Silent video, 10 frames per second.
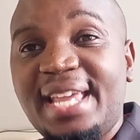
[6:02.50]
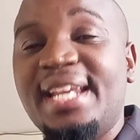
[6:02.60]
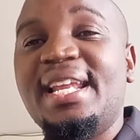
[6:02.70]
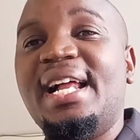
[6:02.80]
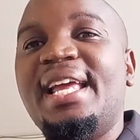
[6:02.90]

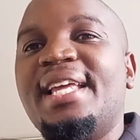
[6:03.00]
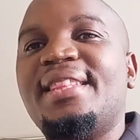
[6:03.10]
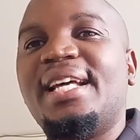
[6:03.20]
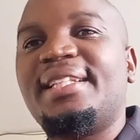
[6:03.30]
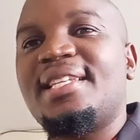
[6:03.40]
in the, uh,
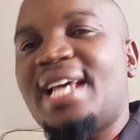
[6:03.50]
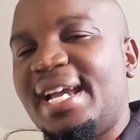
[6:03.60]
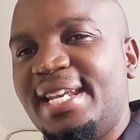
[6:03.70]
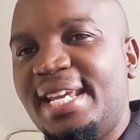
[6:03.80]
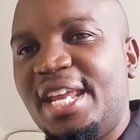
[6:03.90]
that is
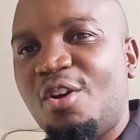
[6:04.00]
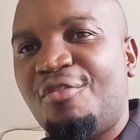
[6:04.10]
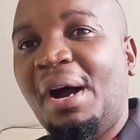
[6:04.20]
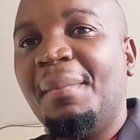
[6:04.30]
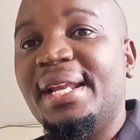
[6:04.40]
hiding in
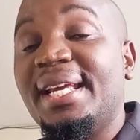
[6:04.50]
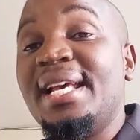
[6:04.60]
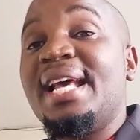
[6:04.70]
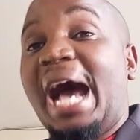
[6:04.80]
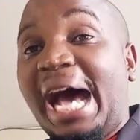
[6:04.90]
your family,
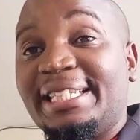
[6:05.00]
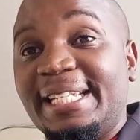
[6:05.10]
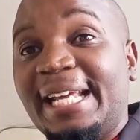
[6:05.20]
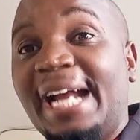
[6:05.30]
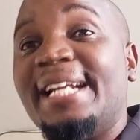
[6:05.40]

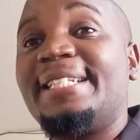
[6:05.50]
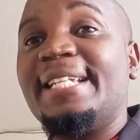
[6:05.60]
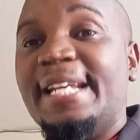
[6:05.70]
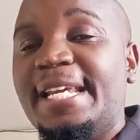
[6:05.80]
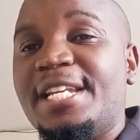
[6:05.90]
it, and
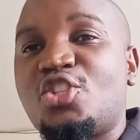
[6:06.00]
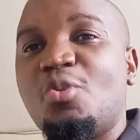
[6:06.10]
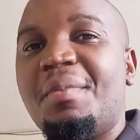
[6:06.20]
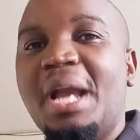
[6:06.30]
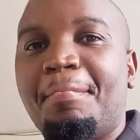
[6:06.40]
it needs
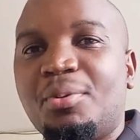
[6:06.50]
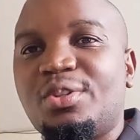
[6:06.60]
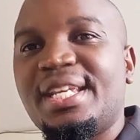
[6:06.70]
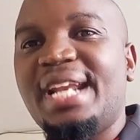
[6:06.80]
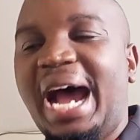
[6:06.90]
to be
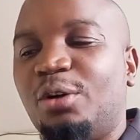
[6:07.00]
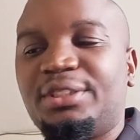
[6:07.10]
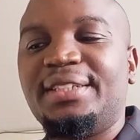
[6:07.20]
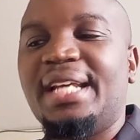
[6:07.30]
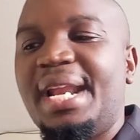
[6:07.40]
uprooted
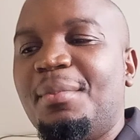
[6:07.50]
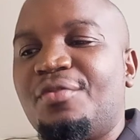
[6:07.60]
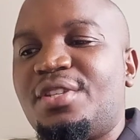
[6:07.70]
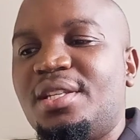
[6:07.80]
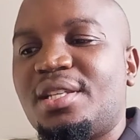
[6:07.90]
out in the name
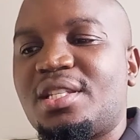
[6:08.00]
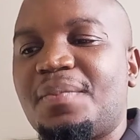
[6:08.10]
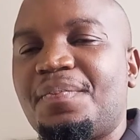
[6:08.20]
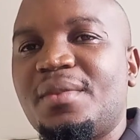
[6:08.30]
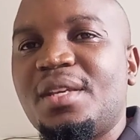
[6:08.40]
of
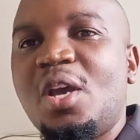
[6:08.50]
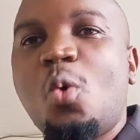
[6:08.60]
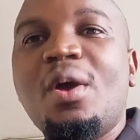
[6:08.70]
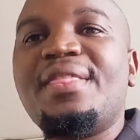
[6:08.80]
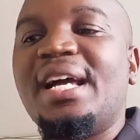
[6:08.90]
Jesus.
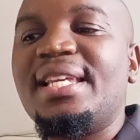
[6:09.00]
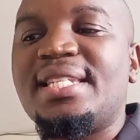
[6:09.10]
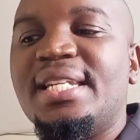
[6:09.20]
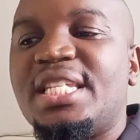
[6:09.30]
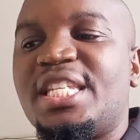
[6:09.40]
When there
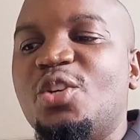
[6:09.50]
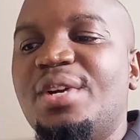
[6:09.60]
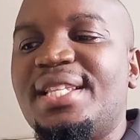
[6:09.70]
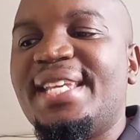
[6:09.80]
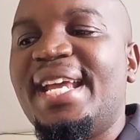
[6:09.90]
is
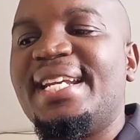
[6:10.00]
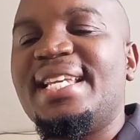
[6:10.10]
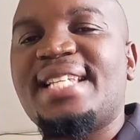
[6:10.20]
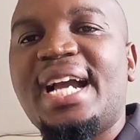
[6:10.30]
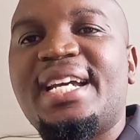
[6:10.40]
disunity and
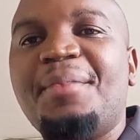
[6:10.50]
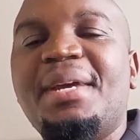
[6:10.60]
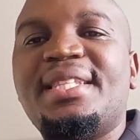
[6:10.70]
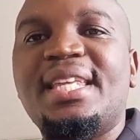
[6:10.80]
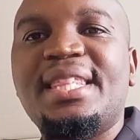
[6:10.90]

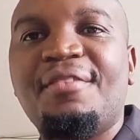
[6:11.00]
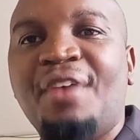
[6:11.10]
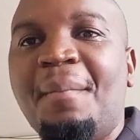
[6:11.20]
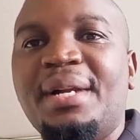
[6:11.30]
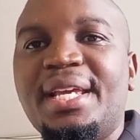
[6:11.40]
disagreement in the
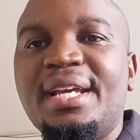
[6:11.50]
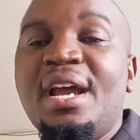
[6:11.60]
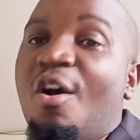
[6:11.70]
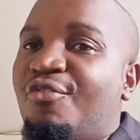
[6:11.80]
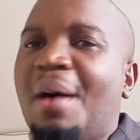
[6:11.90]
family,
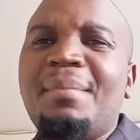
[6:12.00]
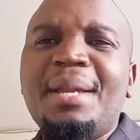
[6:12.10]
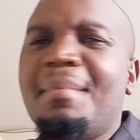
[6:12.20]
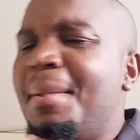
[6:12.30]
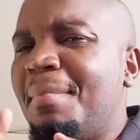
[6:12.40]

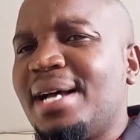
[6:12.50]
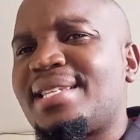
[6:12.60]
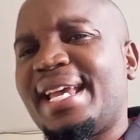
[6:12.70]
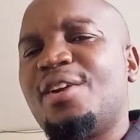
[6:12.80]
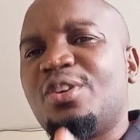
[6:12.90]
family
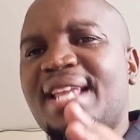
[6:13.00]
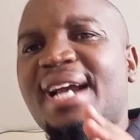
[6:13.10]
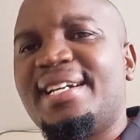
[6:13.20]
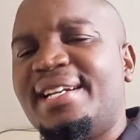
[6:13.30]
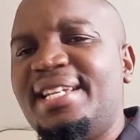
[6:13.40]
members cannot
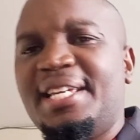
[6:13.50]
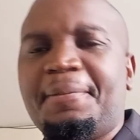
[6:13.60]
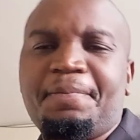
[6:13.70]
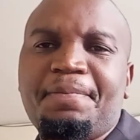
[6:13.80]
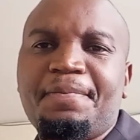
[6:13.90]
agree.
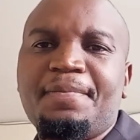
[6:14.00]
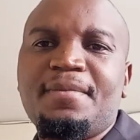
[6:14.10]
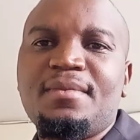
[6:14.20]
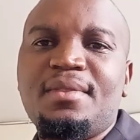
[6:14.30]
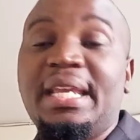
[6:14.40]

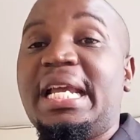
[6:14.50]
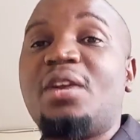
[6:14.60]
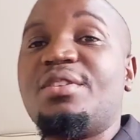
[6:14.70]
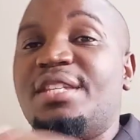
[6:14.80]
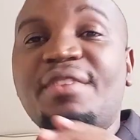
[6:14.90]
They
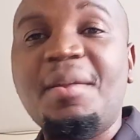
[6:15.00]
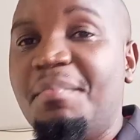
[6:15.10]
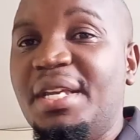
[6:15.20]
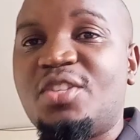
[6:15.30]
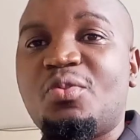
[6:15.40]
cannot even
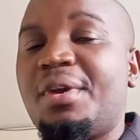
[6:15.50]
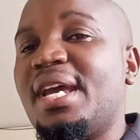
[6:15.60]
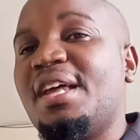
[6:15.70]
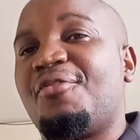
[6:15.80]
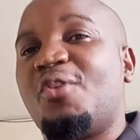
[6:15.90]
meet
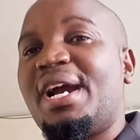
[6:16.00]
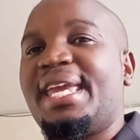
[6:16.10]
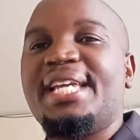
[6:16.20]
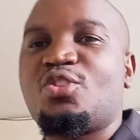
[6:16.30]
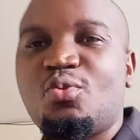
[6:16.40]
together for a
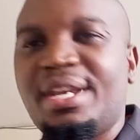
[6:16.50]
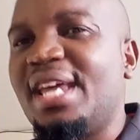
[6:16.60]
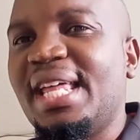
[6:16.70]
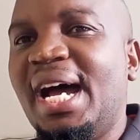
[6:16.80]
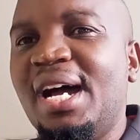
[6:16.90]
get
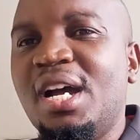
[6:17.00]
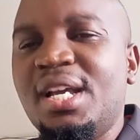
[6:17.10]
together